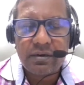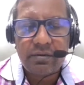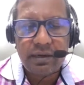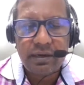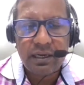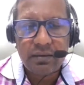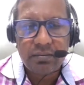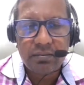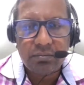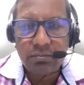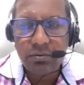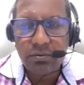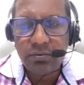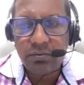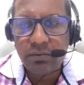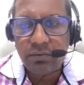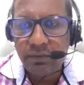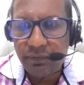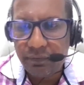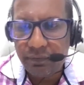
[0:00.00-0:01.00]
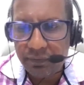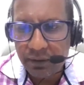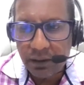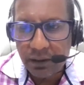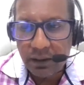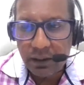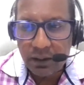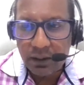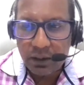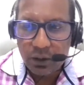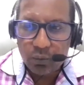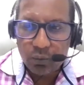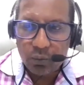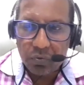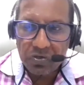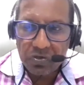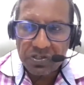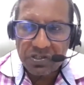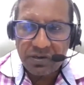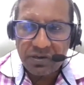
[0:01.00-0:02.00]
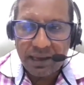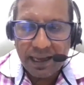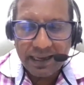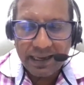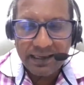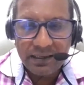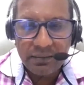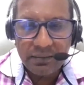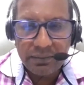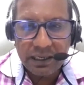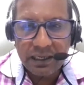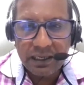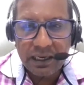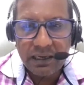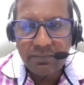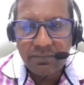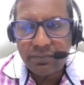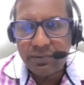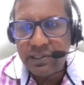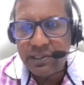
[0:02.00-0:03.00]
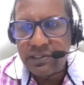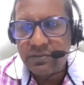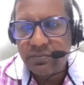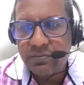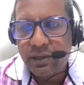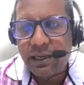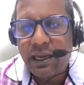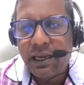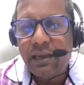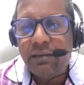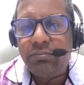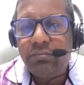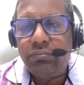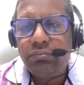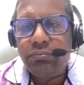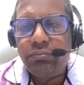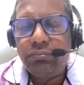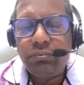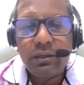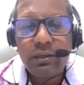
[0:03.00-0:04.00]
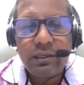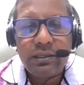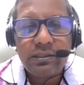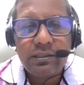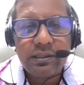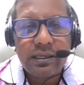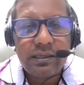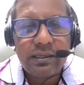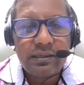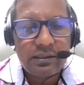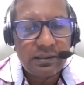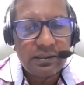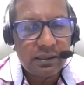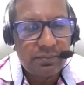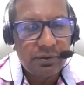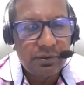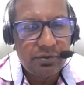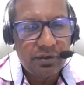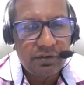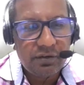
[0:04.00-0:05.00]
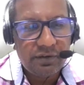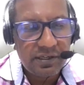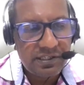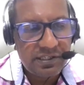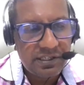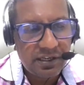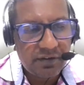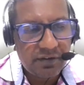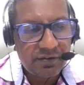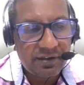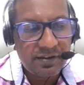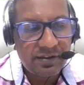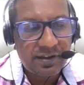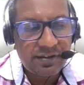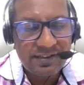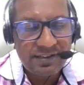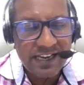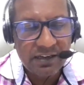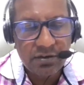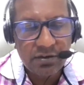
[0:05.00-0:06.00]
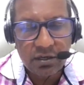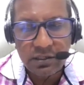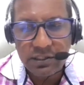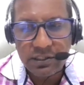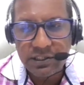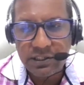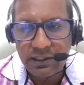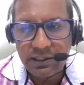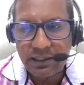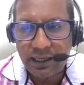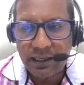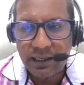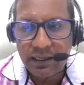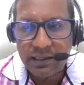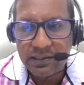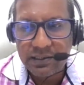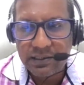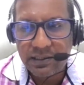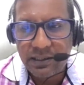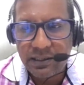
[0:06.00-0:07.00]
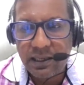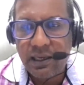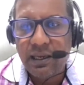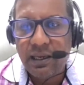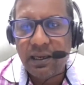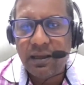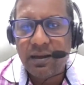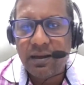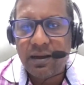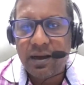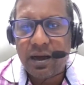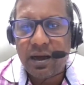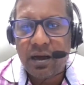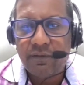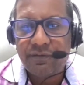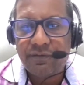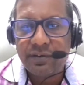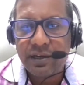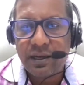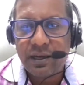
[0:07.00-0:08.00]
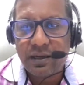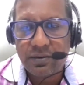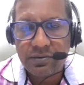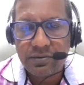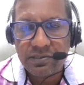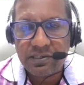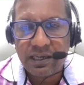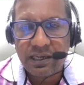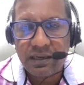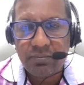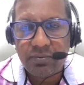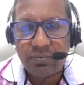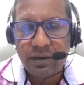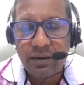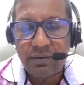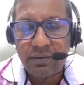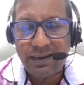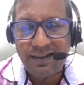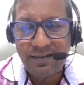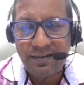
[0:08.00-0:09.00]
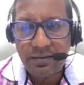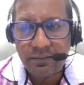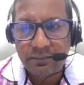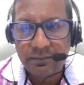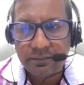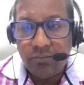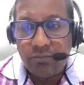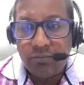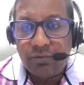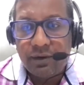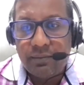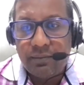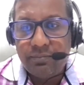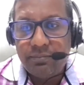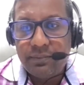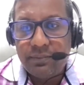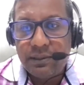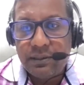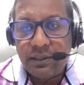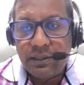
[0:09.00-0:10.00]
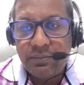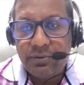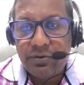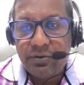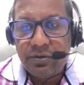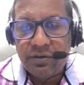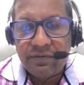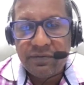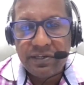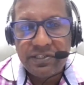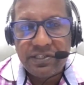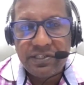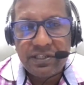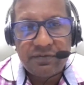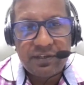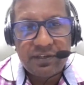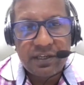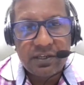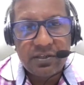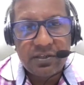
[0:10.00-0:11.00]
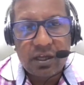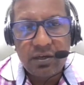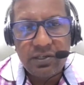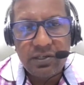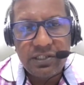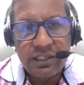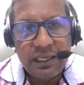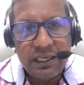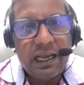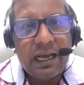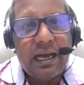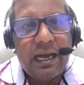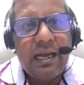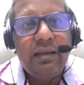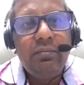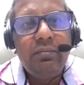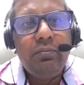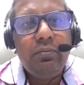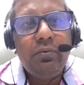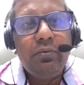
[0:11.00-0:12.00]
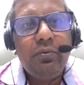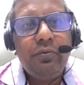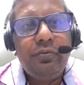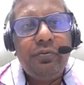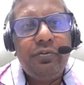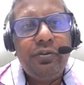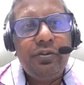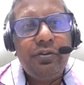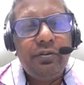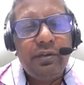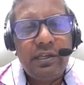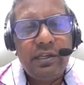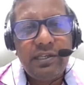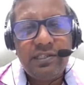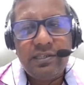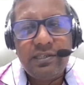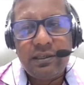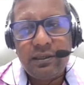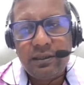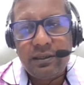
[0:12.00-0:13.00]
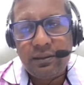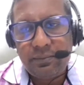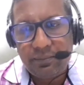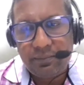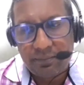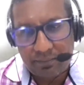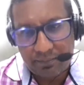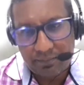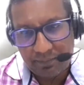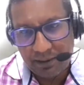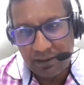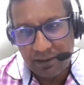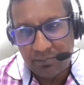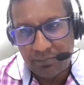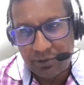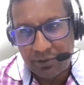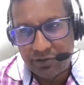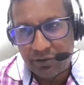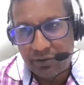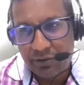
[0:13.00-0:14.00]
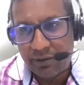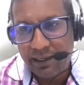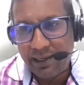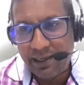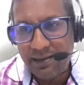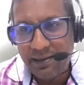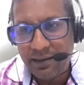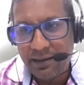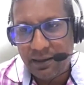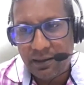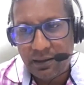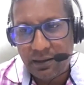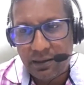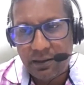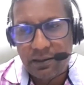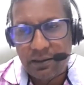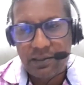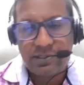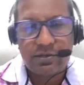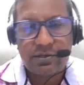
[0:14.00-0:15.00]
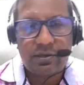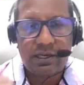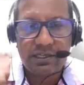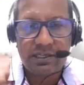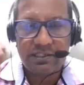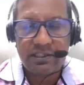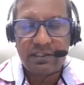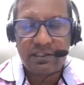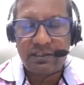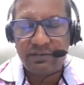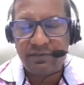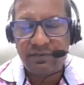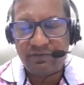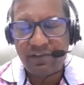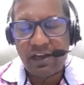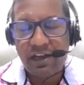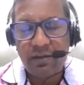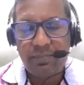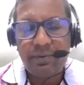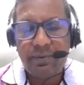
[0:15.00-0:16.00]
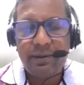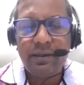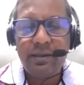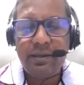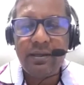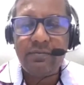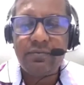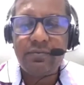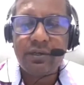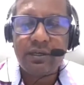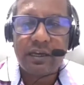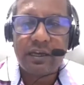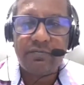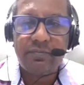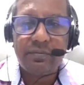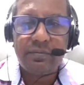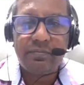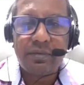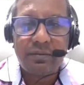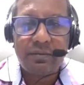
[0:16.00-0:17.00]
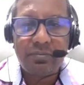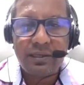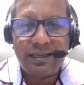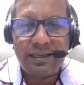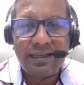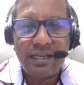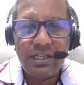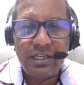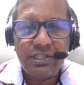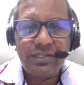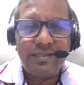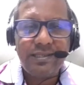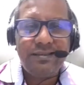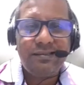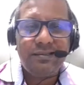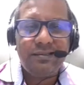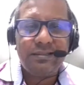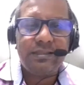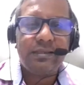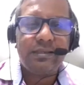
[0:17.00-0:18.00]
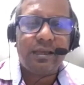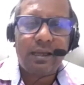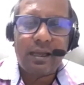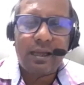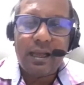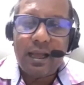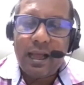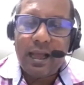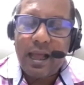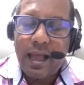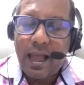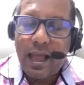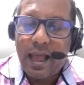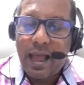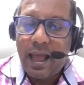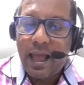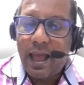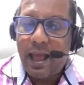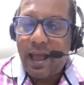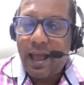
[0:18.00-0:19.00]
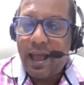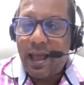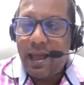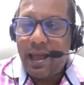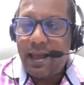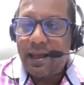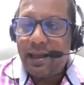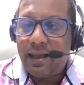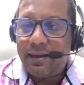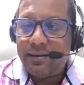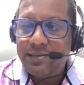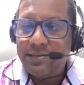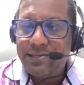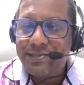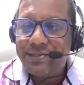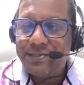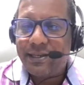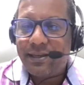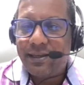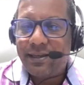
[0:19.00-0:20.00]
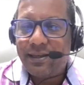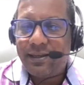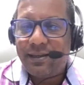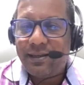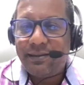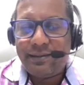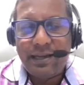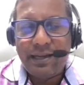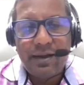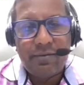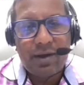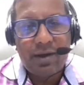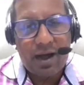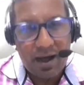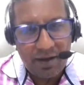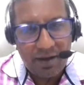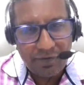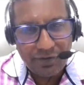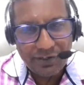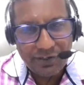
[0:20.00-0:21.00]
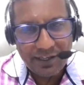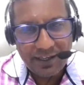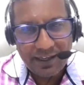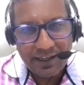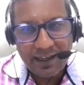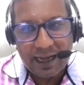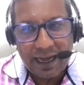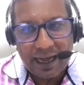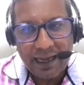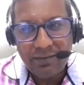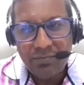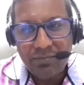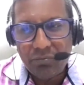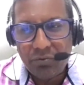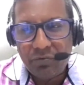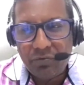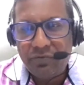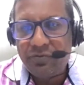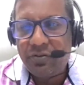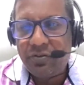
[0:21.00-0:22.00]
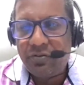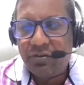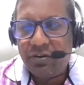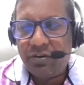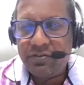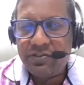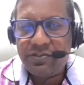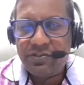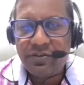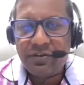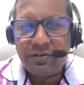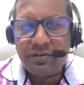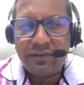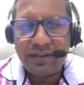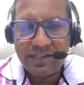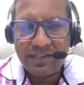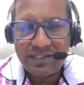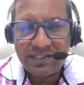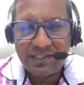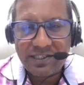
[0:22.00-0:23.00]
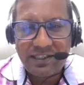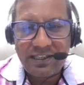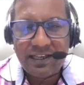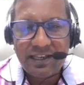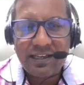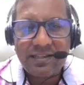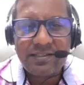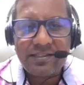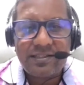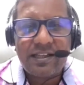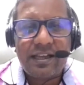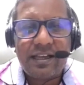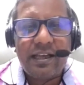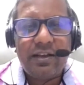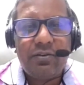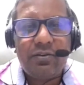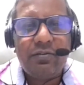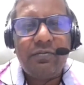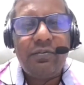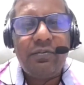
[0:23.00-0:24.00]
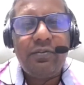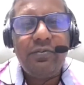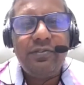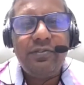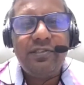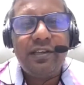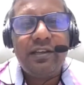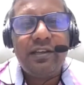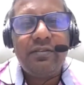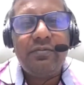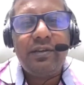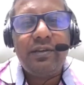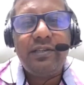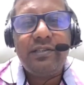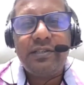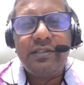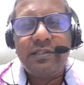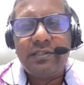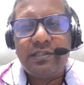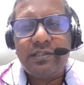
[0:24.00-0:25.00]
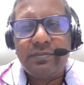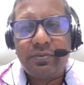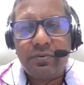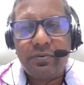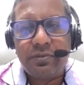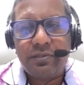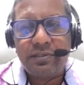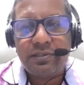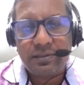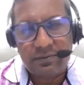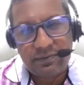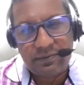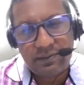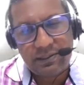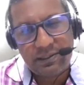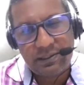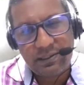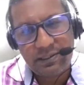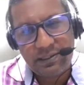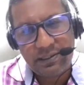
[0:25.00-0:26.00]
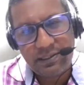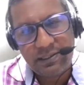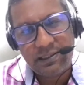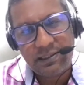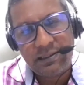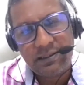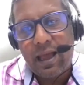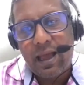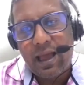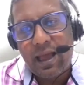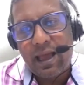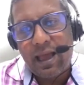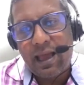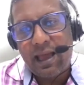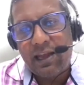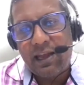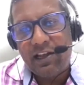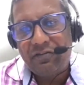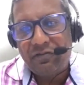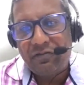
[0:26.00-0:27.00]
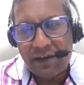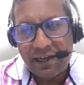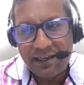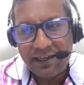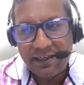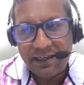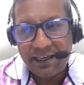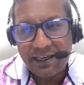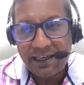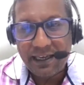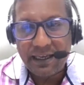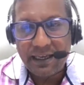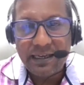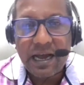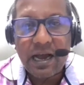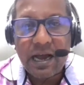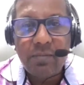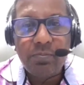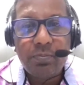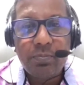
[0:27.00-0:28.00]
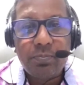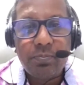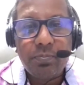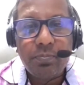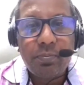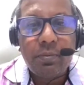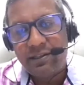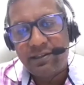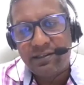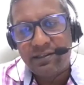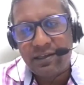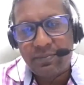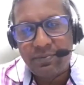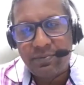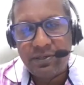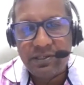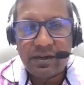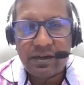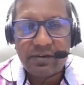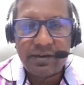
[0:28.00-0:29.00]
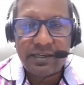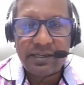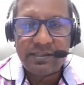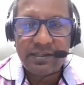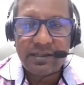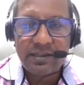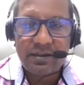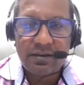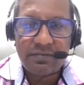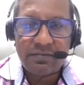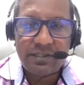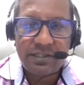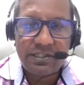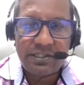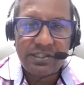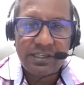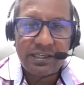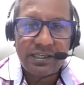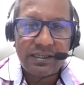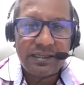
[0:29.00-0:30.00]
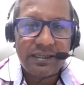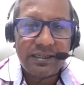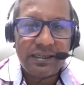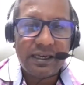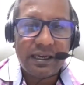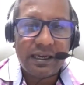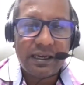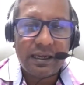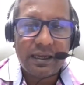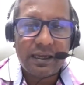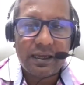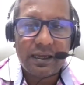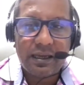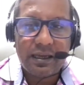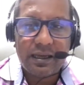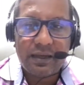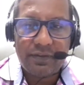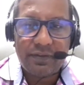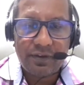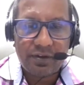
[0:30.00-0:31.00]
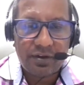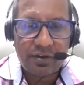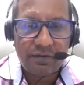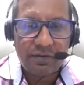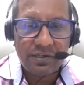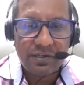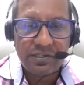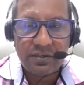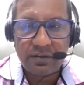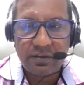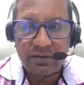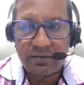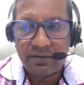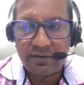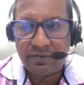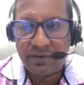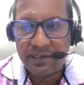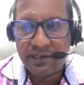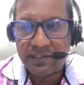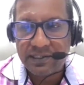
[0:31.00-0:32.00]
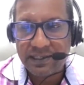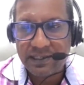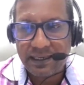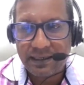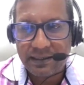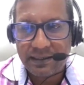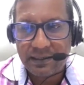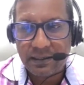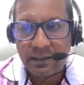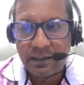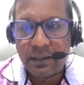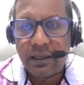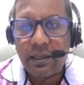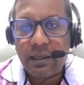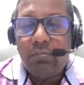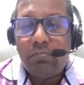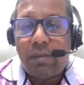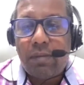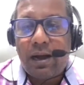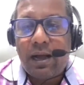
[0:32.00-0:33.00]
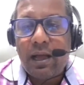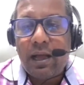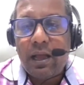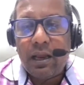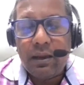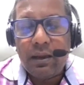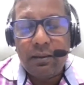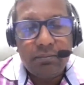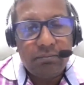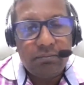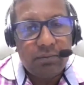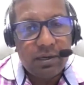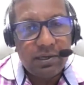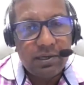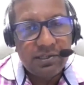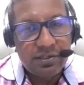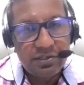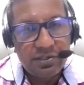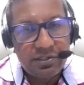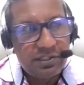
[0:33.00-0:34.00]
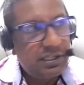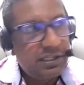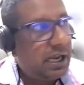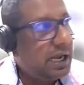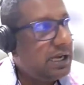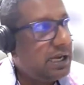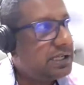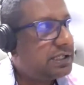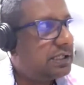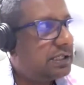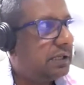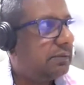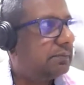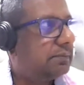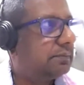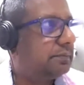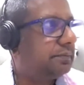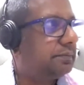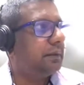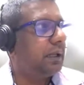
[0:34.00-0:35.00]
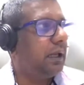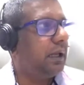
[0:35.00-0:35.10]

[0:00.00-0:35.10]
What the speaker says: career move was to academic libraries, where I worked at the Durban University of Technology as the after-hours librarian. From the Durban University of Technology, I moved to UNISA in Pretoria as collection developer for government publications. And thereafter, I moved to Rhodes University as the head of user and research support services. And finally here, now I'm currently the Deputy Director of Teaching and Learning at the University of the Free State. My association